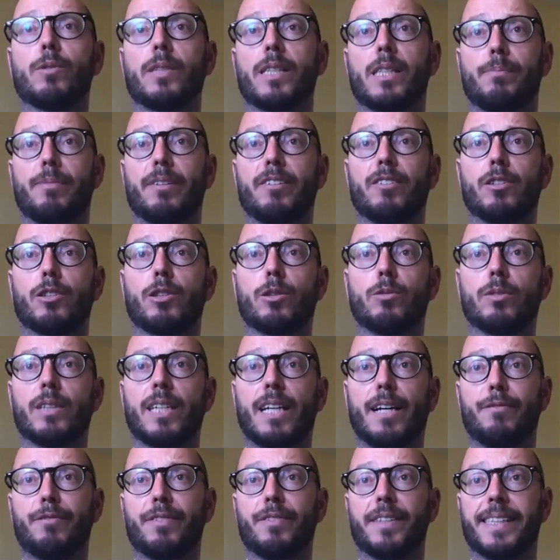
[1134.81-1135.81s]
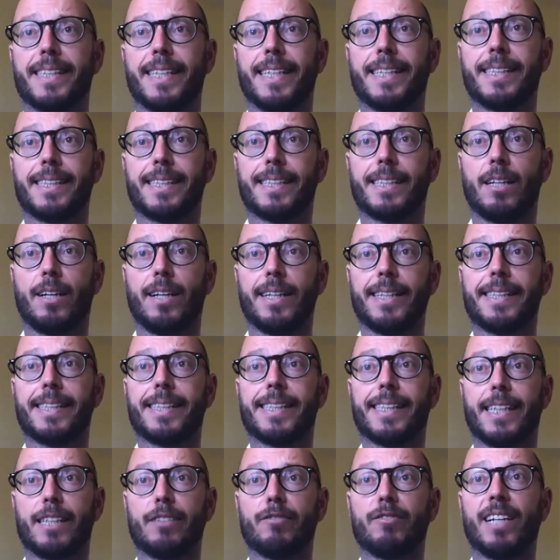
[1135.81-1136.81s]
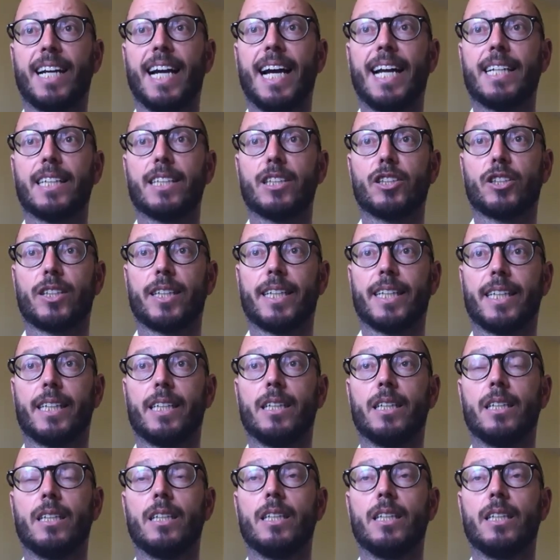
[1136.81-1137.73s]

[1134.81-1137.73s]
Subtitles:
spiritual death is insight, seeing reality,